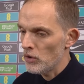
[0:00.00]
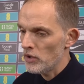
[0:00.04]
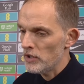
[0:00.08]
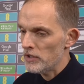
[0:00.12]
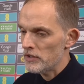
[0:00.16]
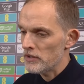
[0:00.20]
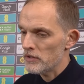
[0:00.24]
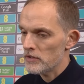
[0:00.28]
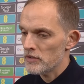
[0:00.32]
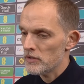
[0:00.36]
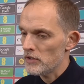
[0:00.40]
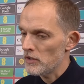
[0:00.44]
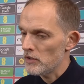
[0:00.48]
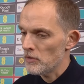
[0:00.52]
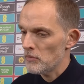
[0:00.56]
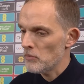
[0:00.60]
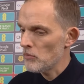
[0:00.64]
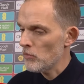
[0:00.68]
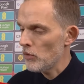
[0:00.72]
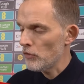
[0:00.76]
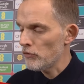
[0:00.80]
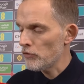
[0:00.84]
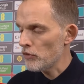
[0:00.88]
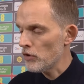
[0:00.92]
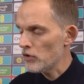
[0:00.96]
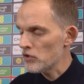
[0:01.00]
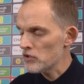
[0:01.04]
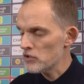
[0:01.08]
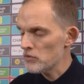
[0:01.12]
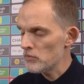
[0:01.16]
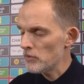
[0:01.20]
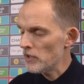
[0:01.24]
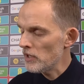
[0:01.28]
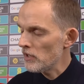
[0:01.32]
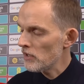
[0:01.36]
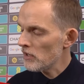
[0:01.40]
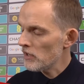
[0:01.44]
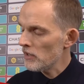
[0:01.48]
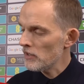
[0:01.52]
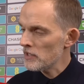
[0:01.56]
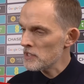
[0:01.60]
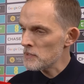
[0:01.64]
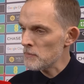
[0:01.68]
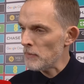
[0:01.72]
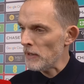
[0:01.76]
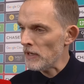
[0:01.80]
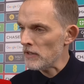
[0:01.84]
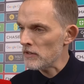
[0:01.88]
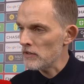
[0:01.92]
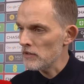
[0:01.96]
and of course we
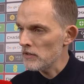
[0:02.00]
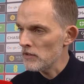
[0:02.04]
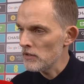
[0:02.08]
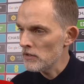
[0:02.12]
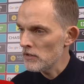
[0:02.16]
expect